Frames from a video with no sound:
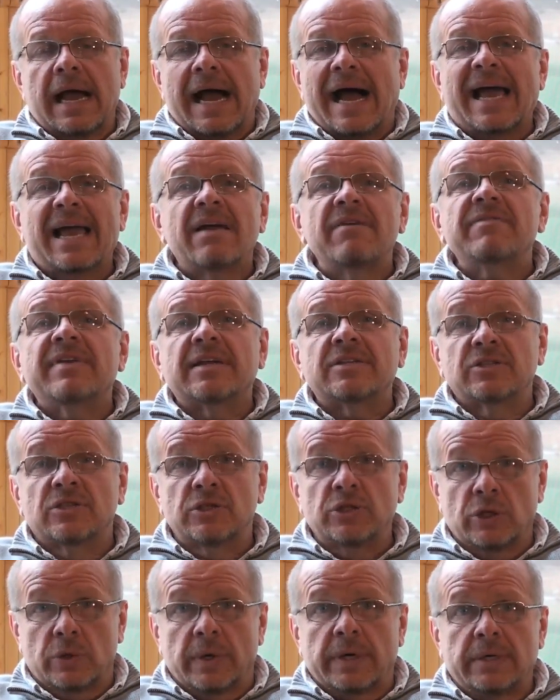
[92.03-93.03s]
I have yet
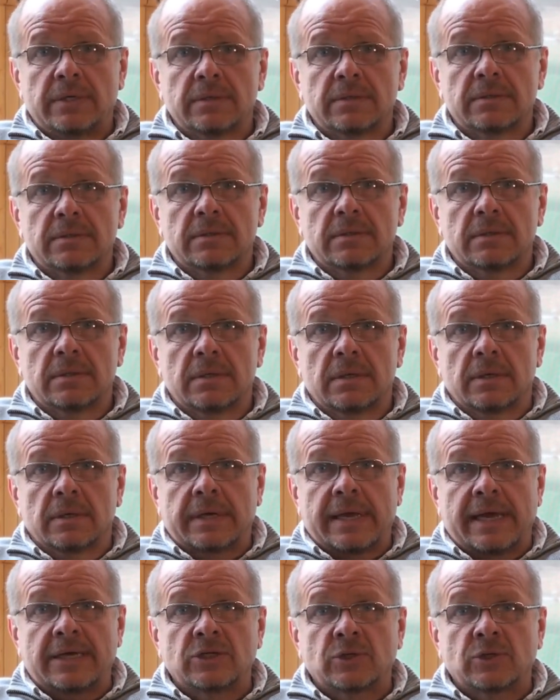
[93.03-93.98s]
to do it. Okay,